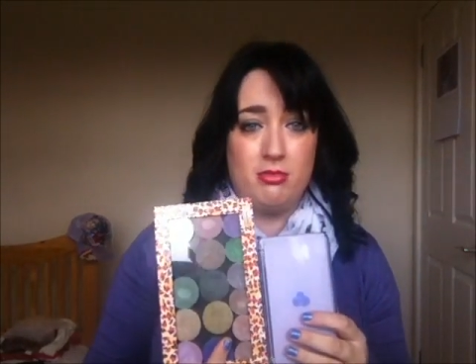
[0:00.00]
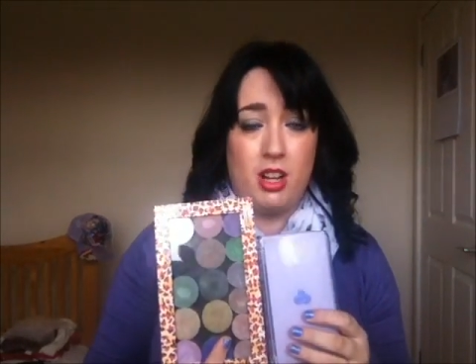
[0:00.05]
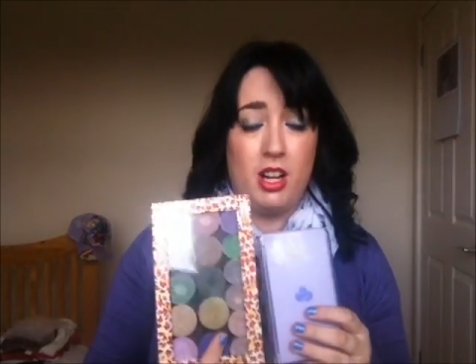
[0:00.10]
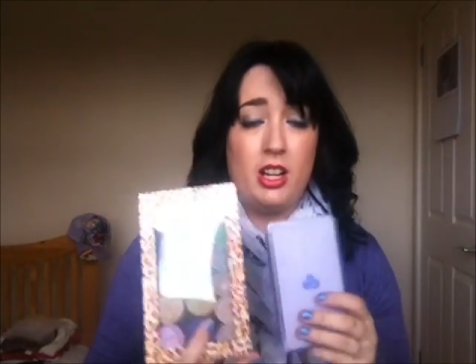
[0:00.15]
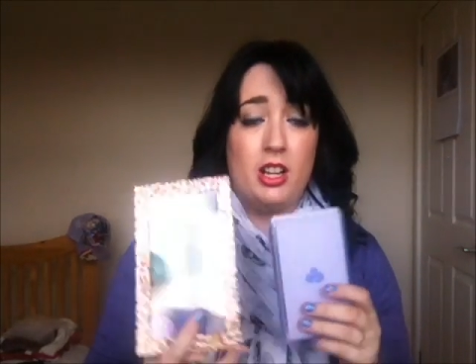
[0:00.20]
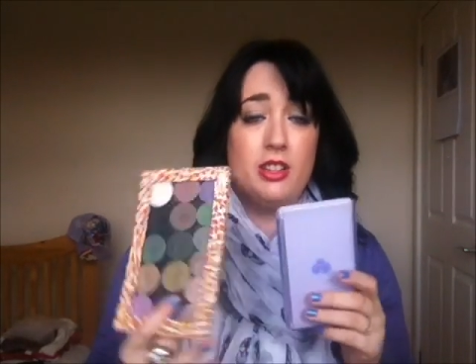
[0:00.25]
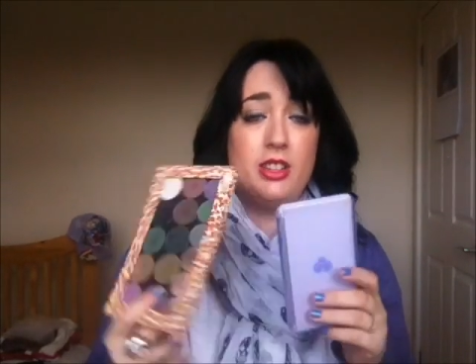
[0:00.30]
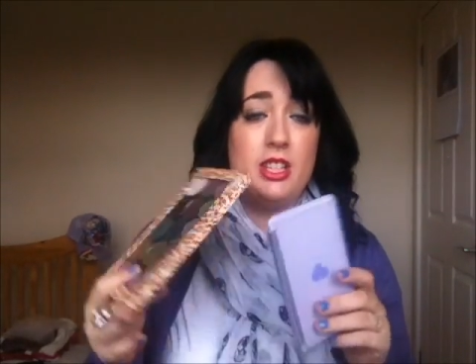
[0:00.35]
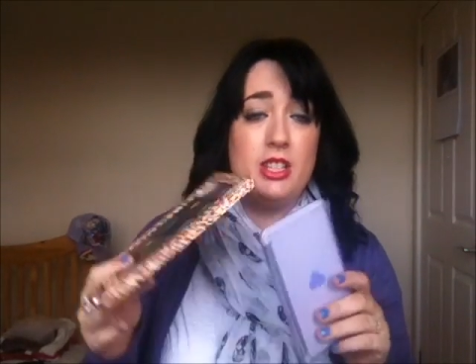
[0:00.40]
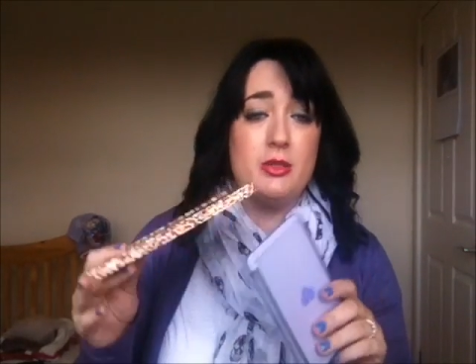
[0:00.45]

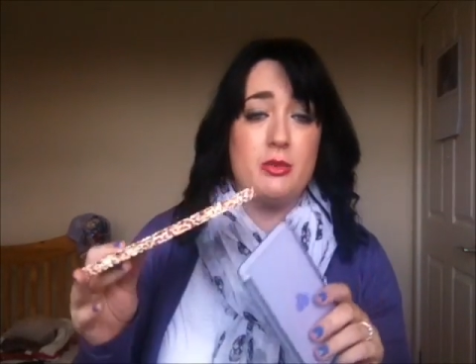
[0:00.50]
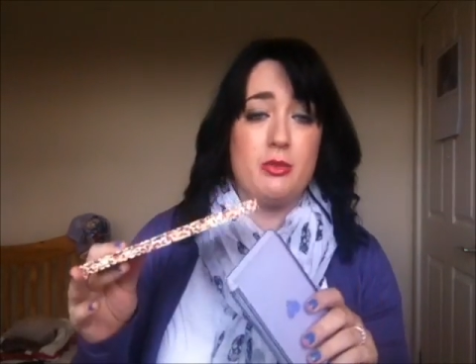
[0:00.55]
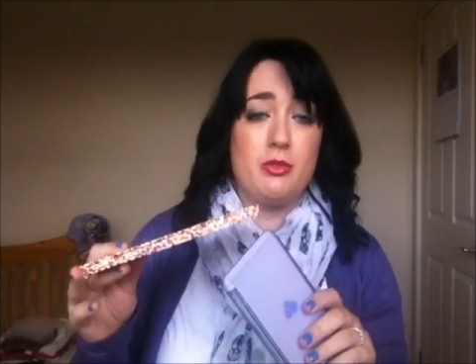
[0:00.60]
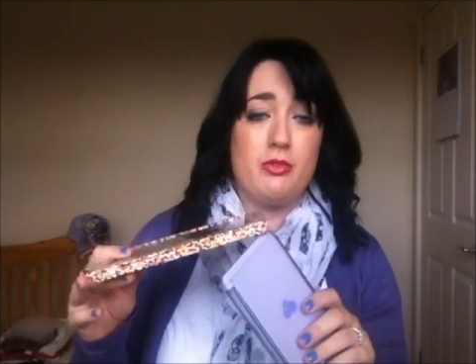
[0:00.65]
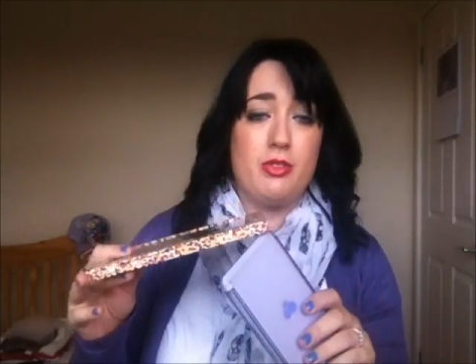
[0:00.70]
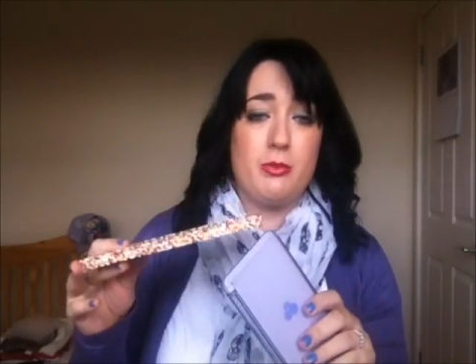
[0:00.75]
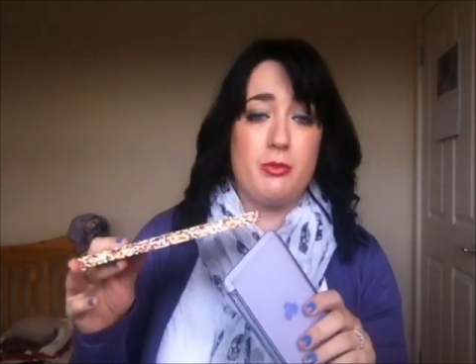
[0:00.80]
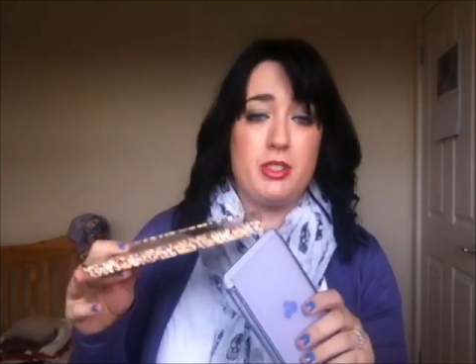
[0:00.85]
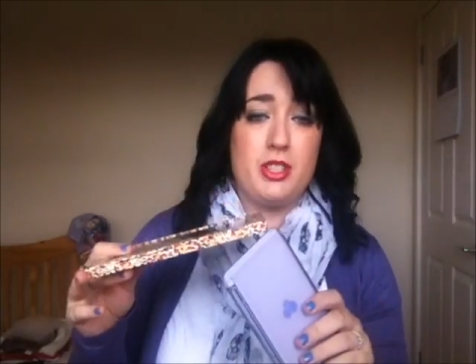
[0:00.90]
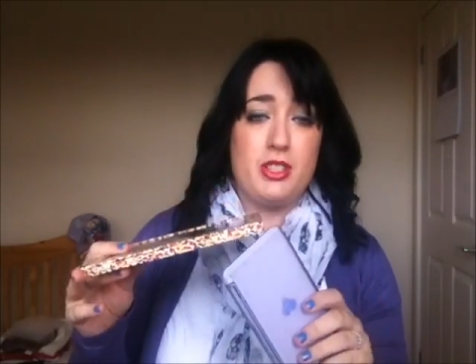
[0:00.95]
I got this
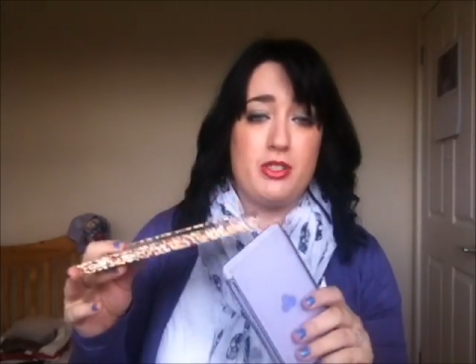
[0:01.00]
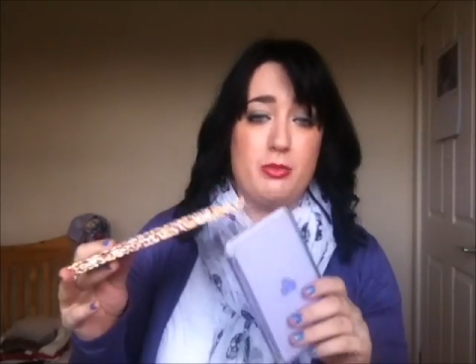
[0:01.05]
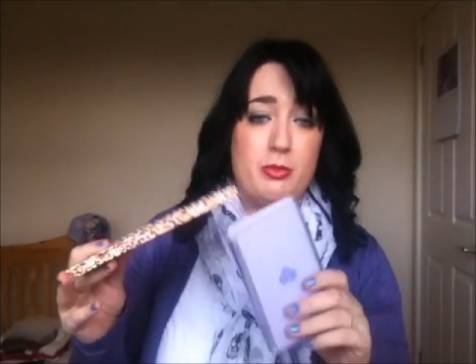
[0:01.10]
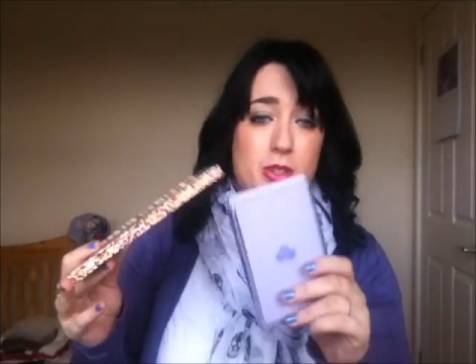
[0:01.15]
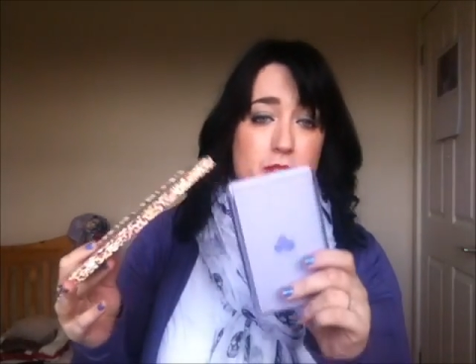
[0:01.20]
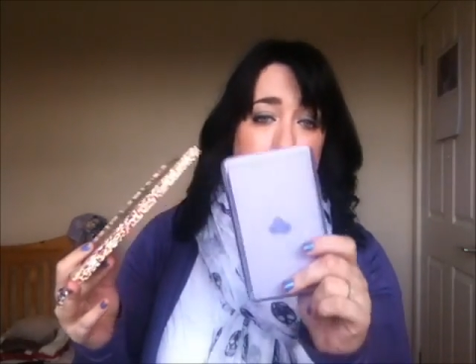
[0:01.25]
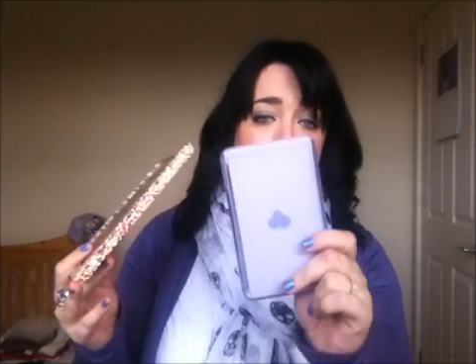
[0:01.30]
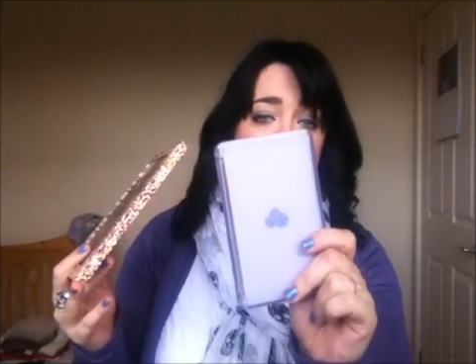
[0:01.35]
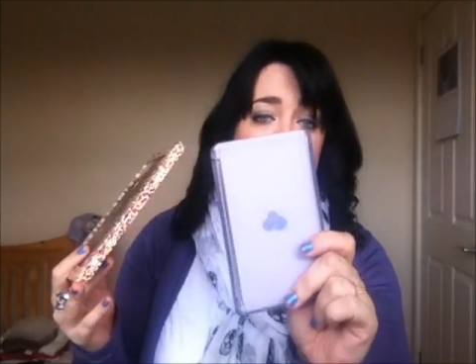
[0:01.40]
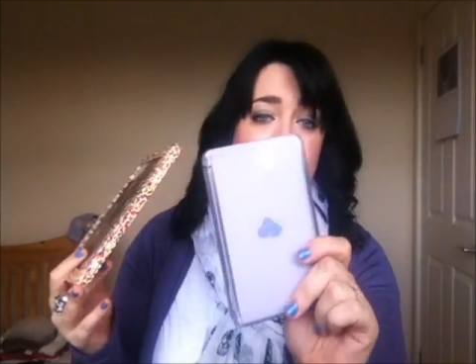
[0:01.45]
one from
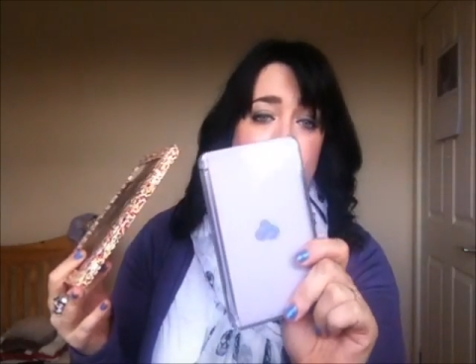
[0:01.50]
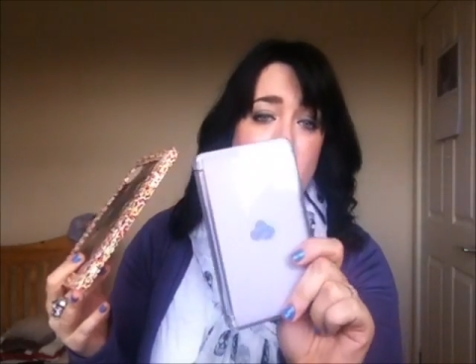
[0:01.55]
distribution,